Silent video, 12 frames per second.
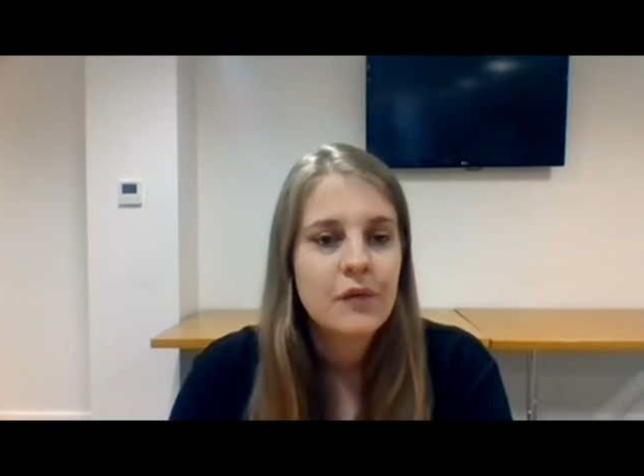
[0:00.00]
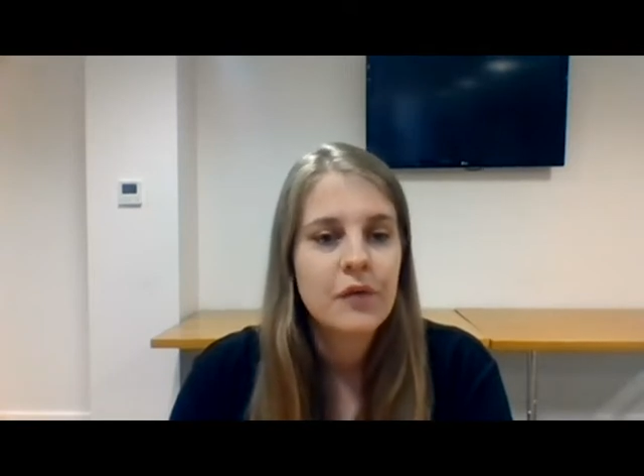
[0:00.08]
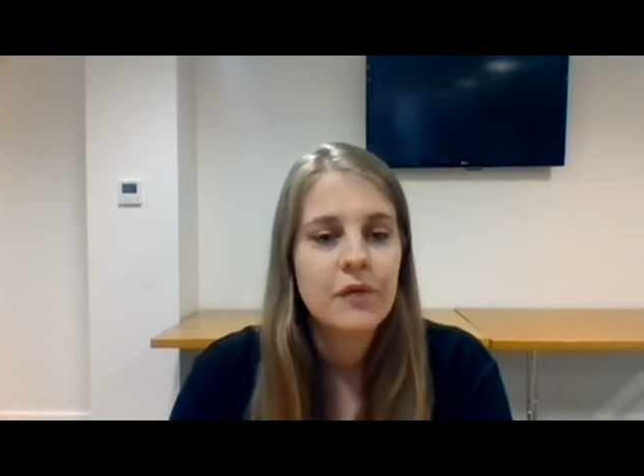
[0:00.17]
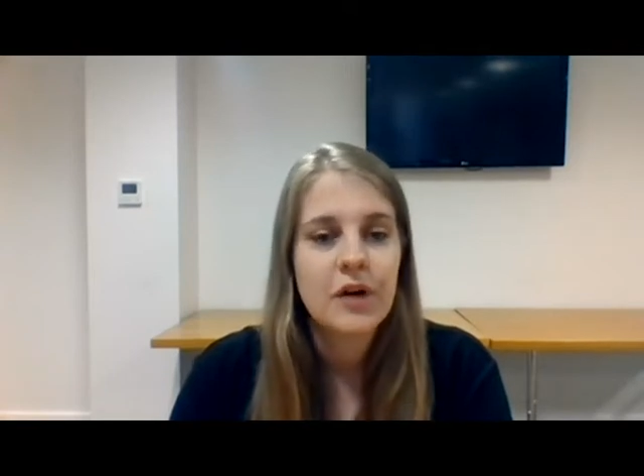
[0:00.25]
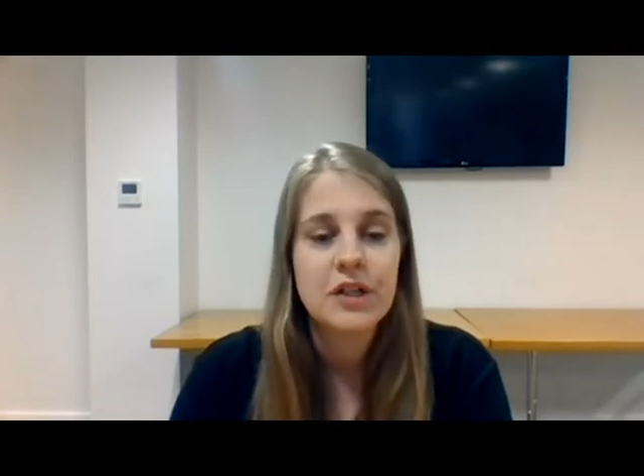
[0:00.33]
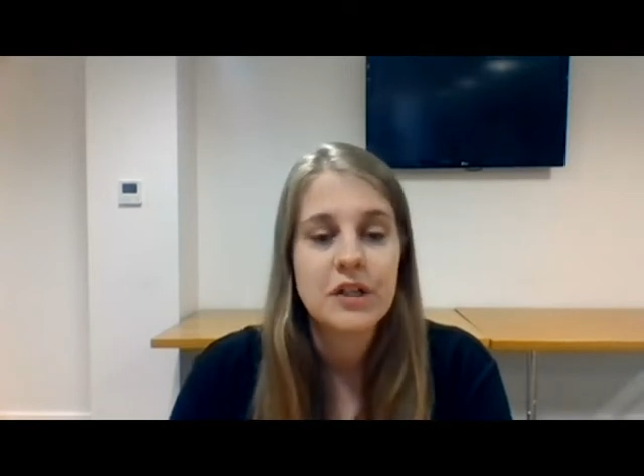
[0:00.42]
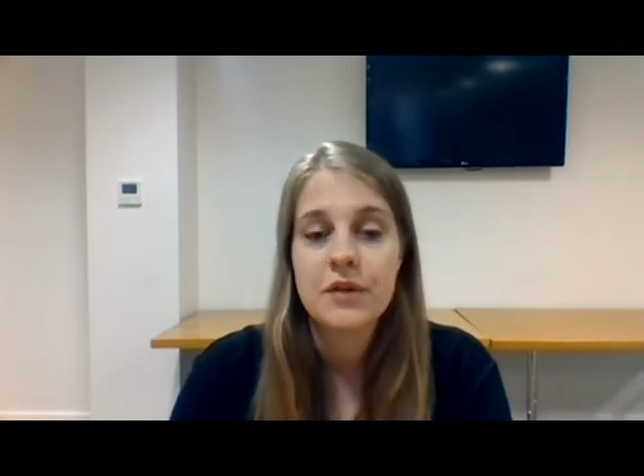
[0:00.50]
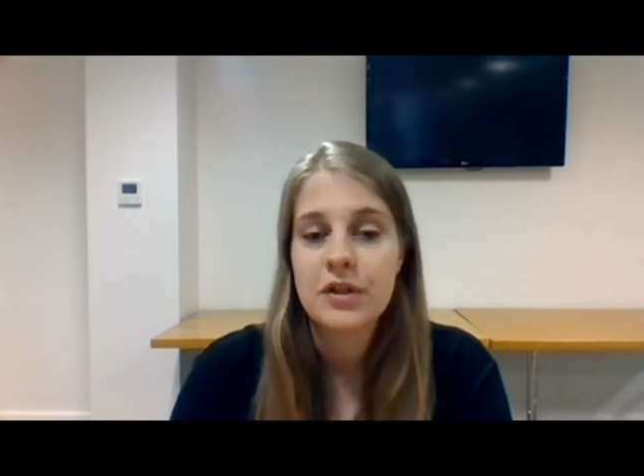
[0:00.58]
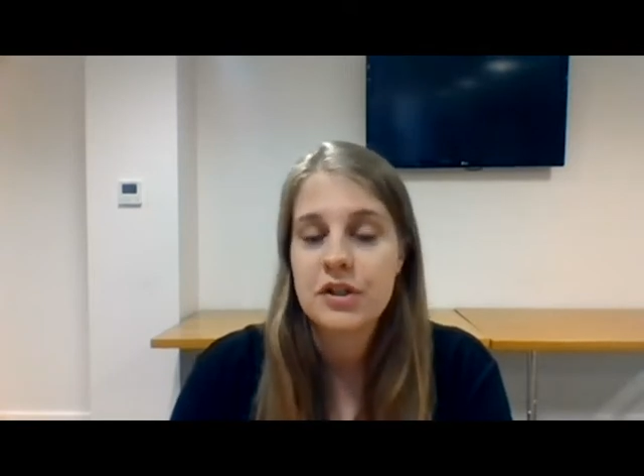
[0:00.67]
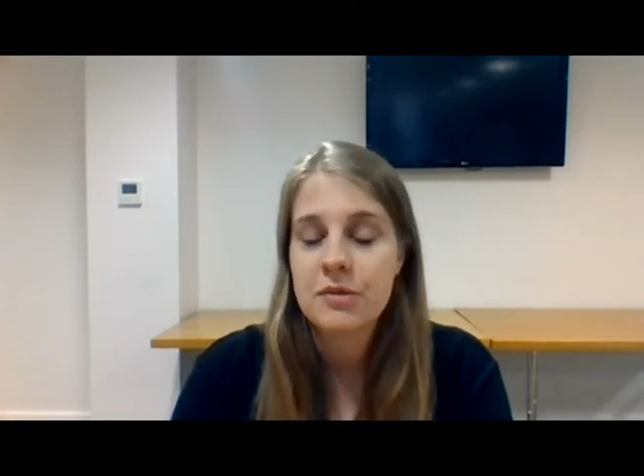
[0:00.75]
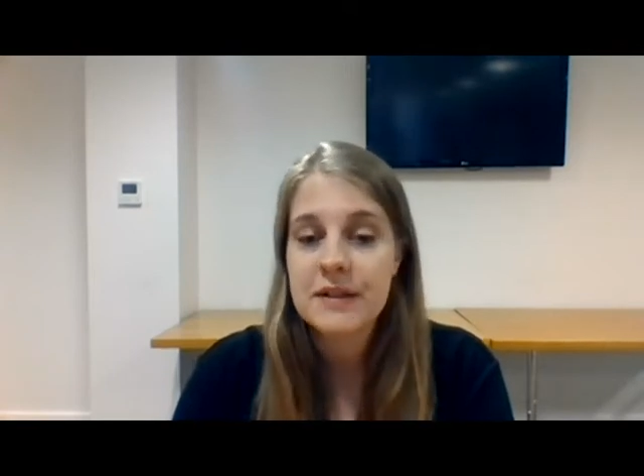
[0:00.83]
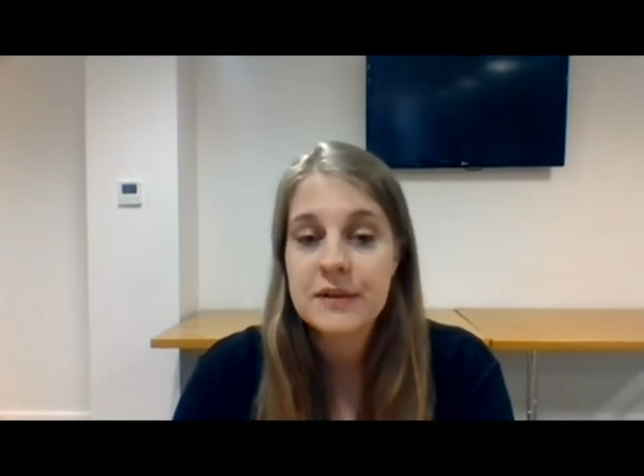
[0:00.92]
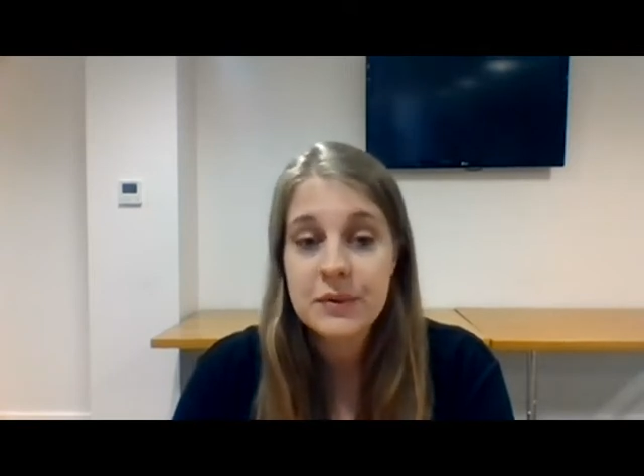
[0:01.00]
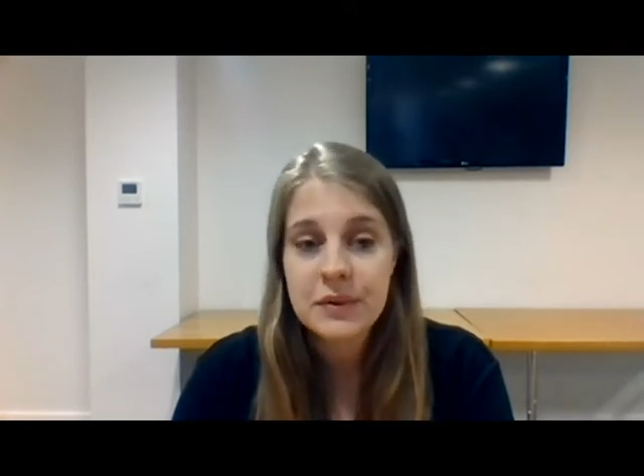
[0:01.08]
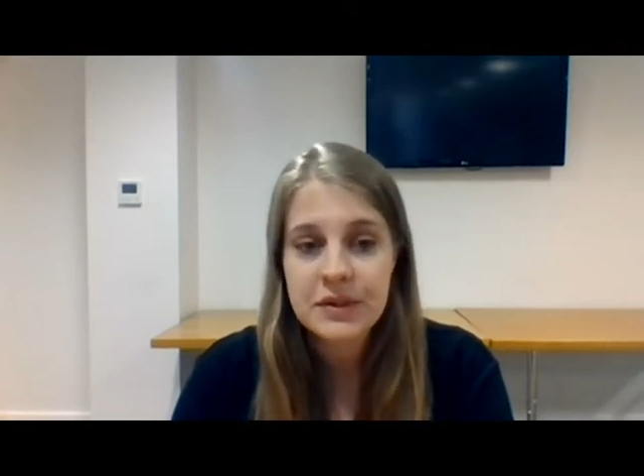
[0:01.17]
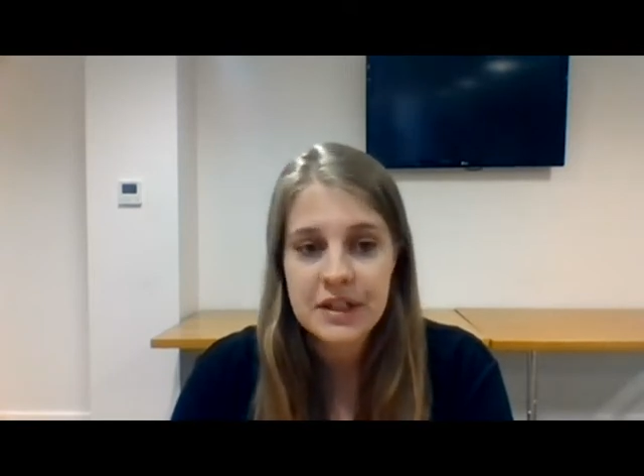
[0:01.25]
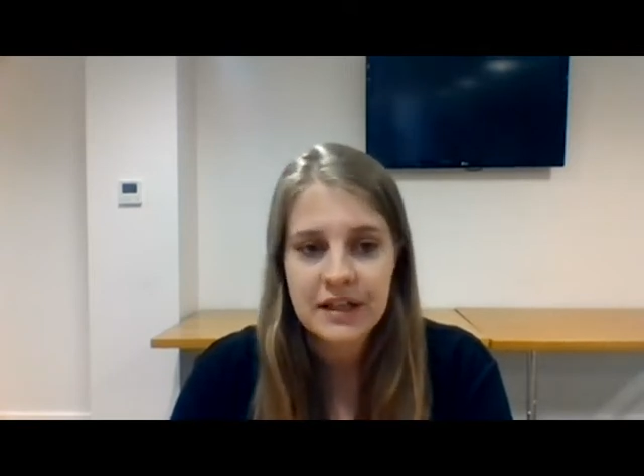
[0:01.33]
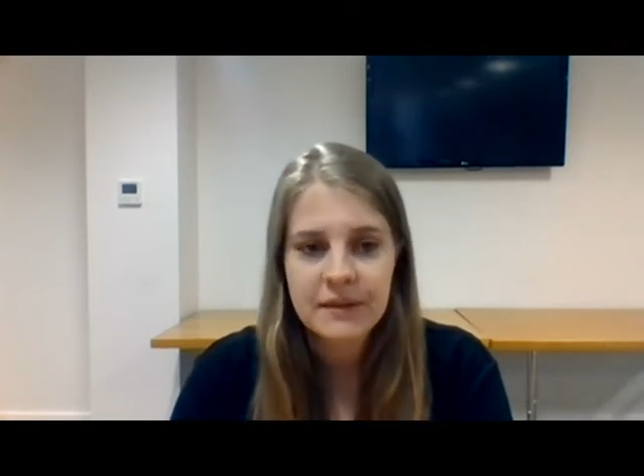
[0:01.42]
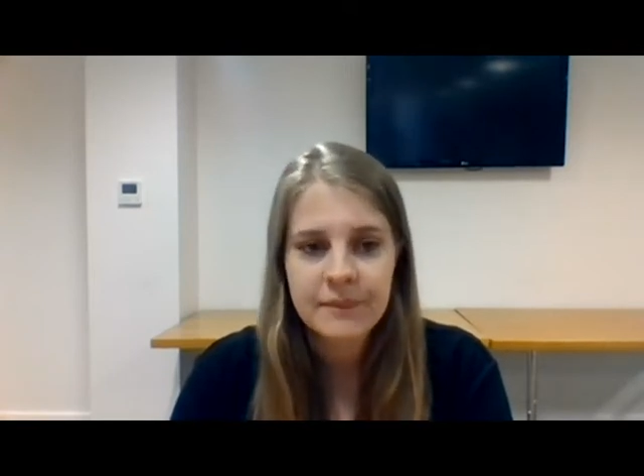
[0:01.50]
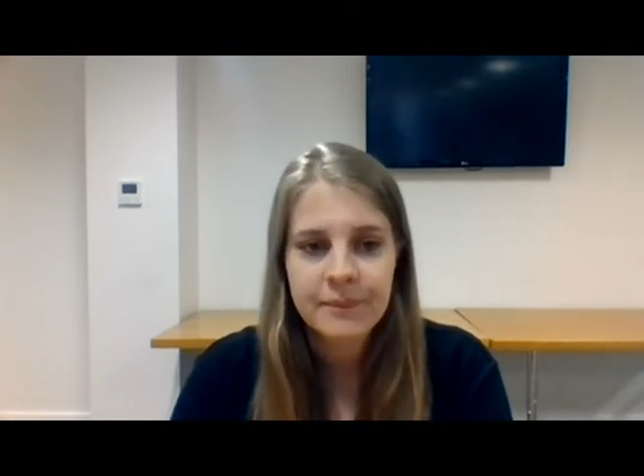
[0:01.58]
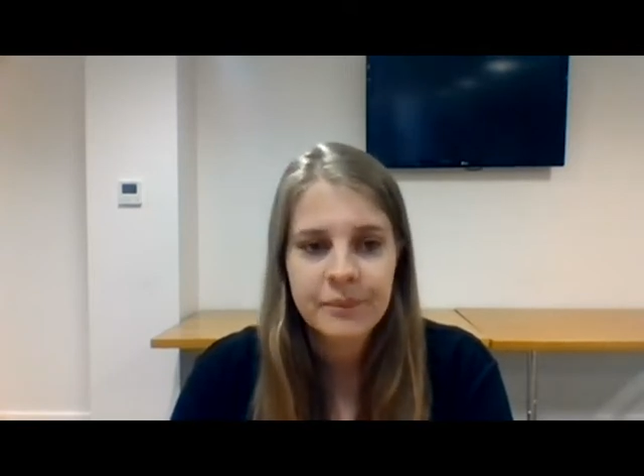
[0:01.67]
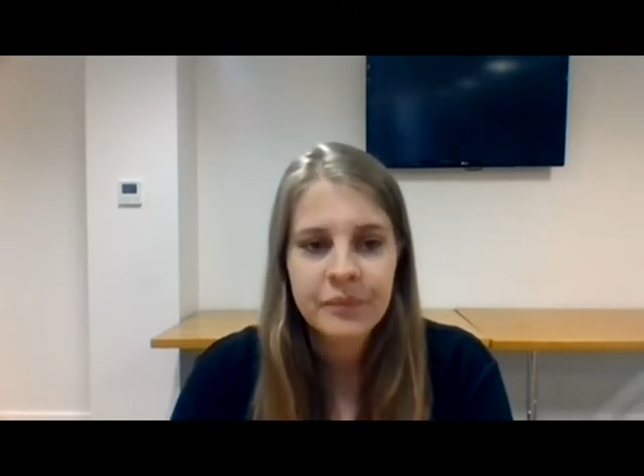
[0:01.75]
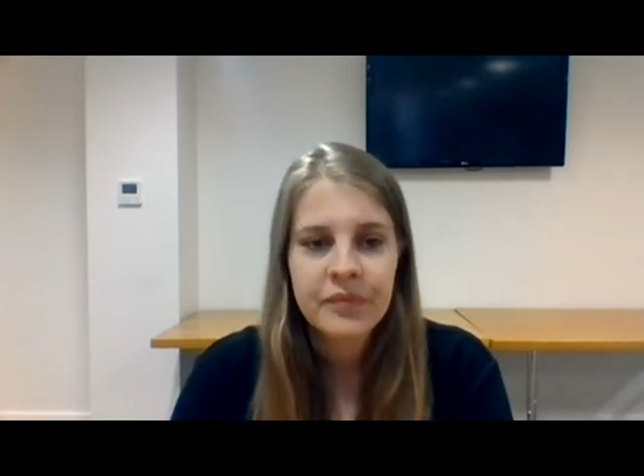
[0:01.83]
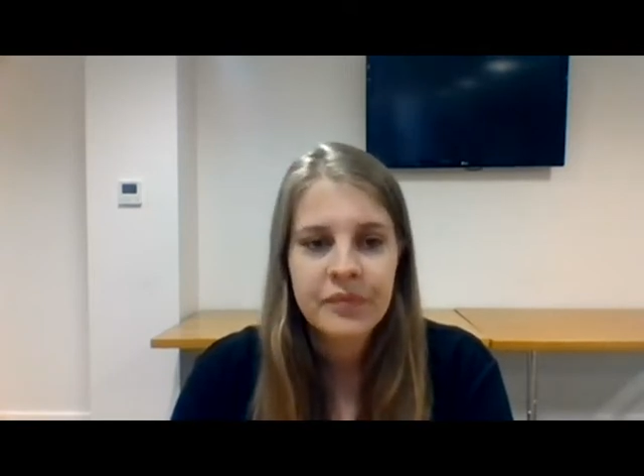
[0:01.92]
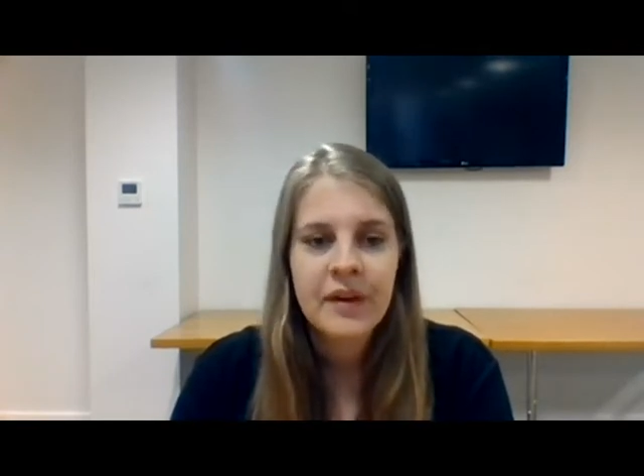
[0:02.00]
for fresh food to be stored in,